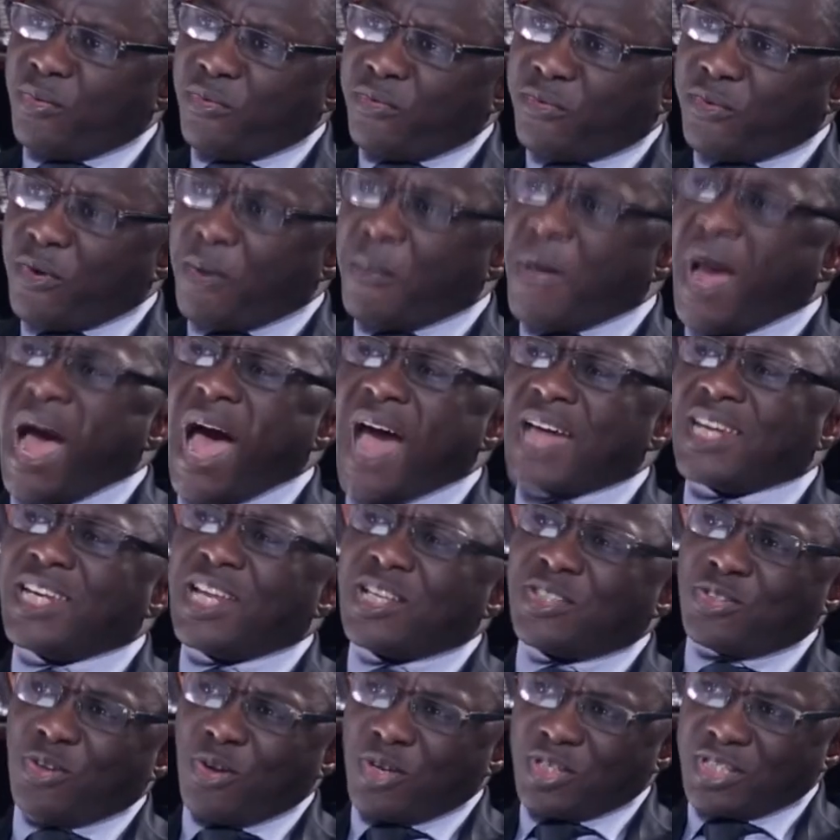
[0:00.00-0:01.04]
from other
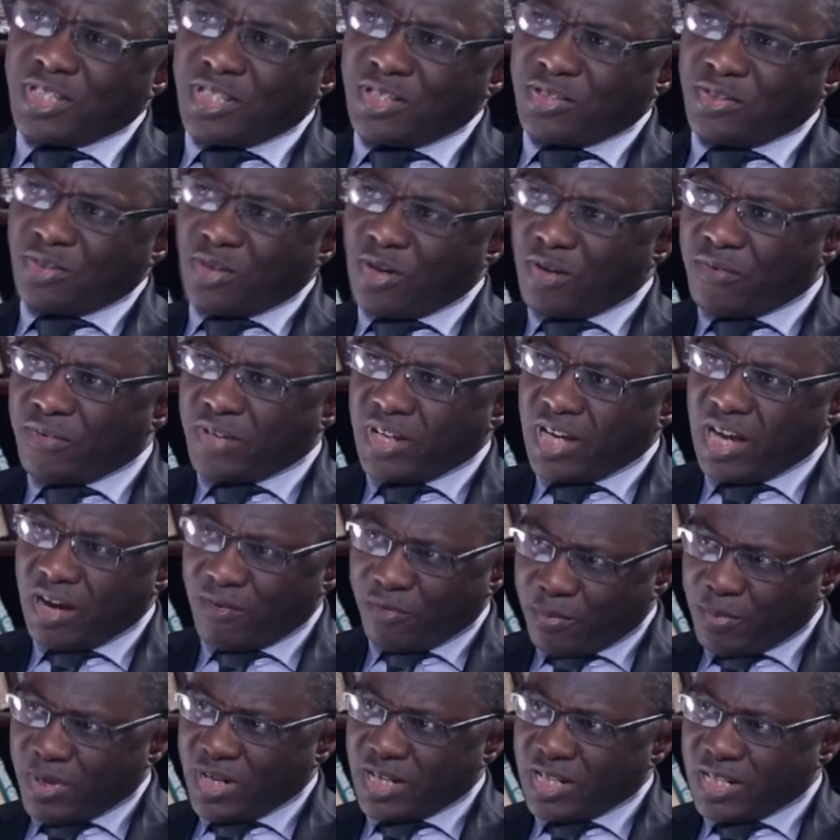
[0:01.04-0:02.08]
sources of
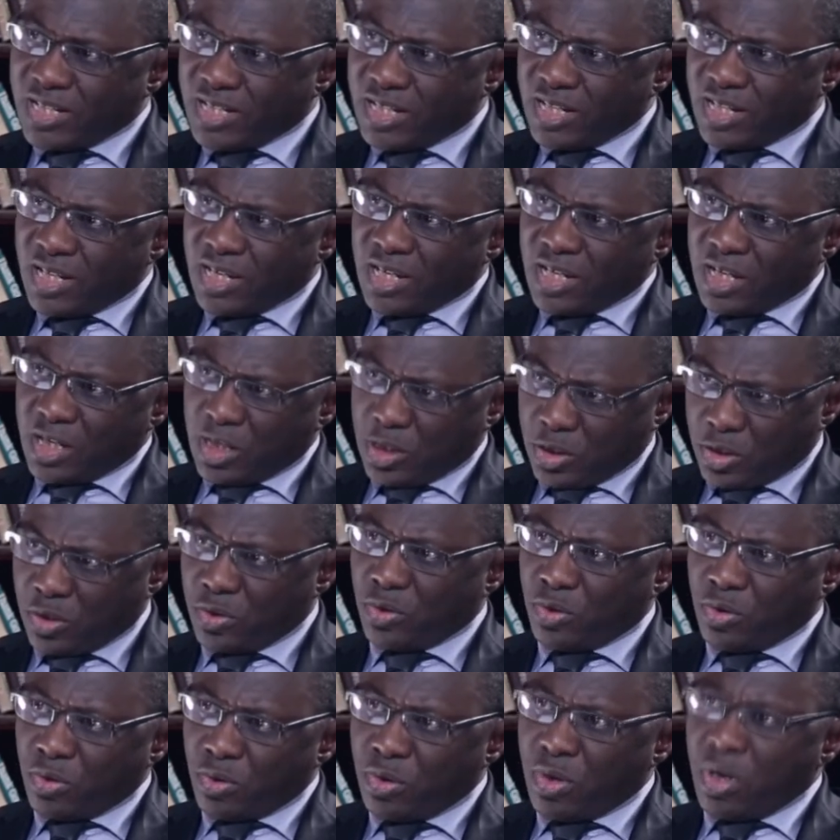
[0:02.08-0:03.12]
government,
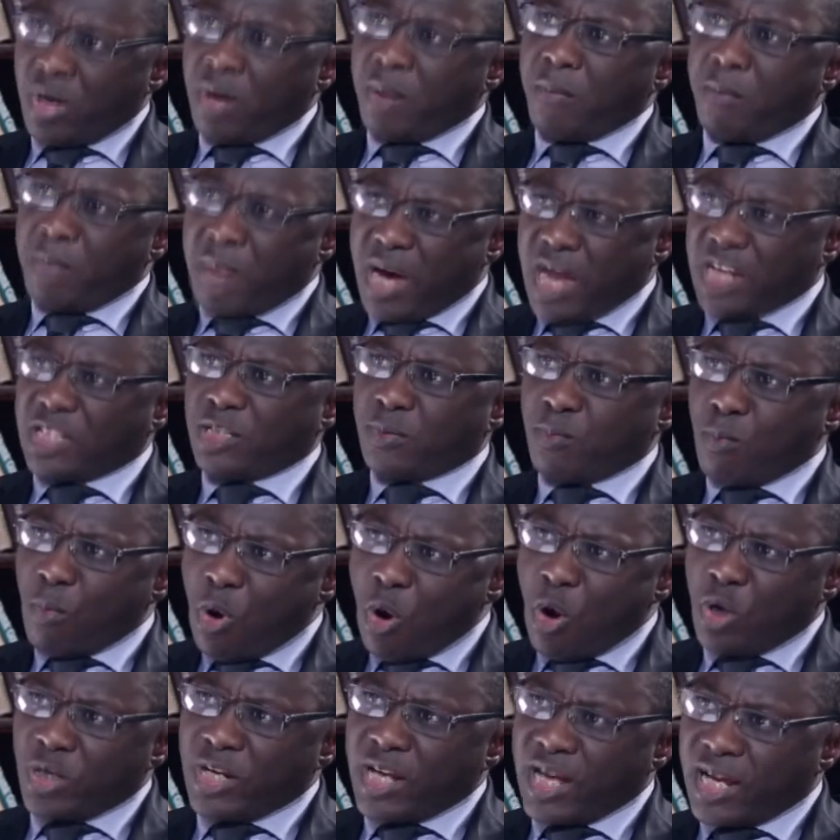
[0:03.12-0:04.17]
much
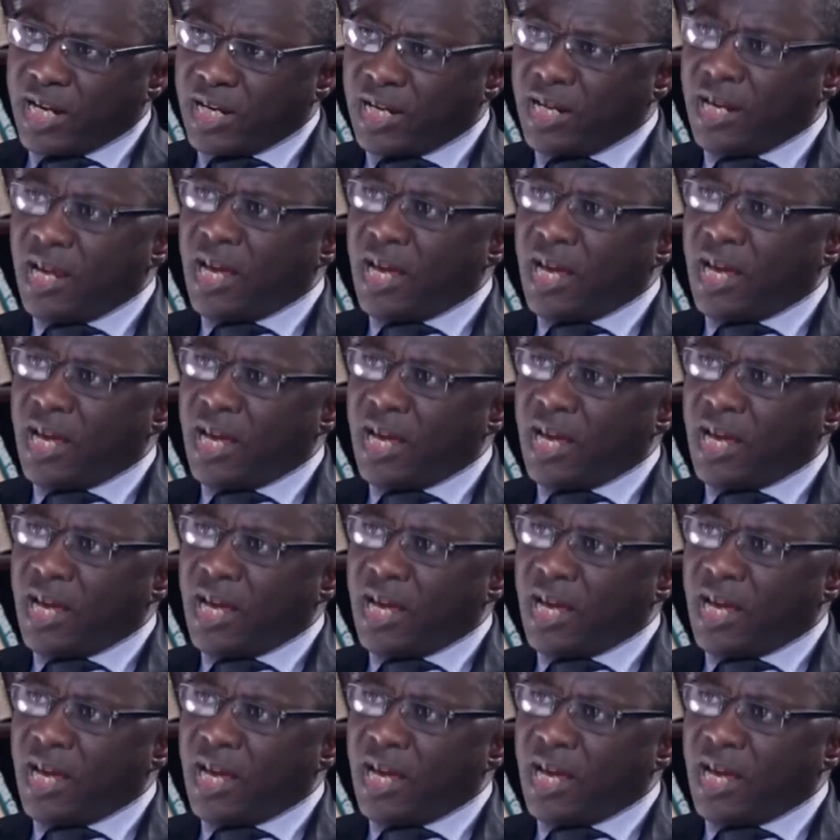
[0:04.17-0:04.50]
more than